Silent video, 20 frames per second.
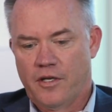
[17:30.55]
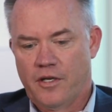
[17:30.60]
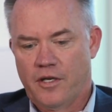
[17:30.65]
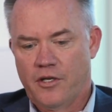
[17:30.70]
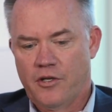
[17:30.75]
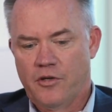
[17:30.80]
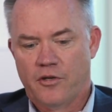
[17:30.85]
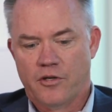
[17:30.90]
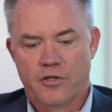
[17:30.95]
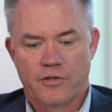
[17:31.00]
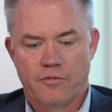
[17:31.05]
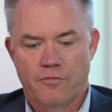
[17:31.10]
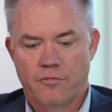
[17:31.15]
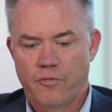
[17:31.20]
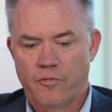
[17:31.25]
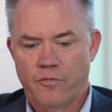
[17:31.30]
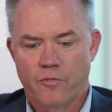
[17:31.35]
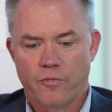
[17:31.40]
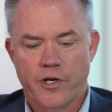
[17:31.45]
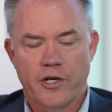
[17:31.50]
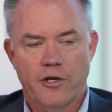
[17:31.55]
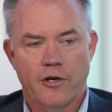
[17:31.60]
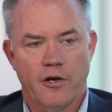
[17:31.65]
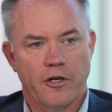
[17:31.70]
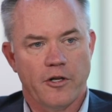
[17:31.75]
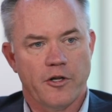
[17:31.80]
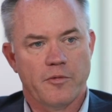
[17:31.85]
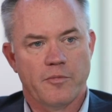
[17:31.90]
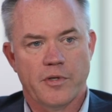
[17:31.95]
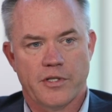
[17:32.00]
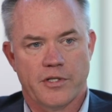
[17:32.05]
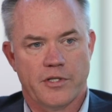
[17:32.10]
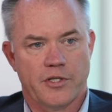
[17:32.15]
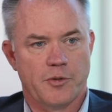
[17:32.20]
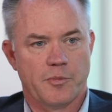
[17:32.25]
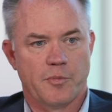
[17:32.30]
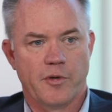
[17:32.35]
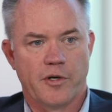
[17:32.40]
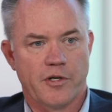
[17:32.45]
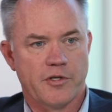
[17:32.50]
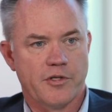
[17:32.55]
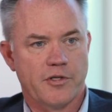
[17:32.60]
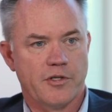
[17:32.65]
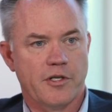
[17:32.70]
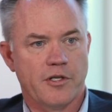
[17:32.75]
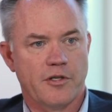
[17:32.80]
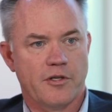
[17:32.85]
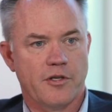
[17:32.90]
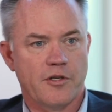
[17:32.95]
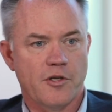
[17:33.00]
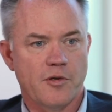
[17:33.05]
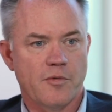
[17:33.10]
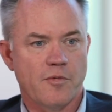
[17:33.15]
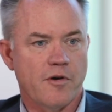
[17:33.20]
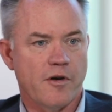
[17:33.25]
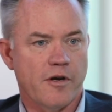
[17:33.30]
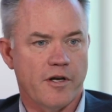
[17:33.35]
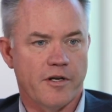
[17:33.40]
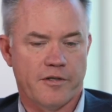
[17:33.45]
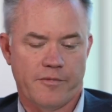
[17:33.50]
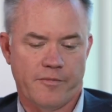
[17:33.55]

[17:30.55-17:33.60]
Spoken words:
you could read all of the business books that you want,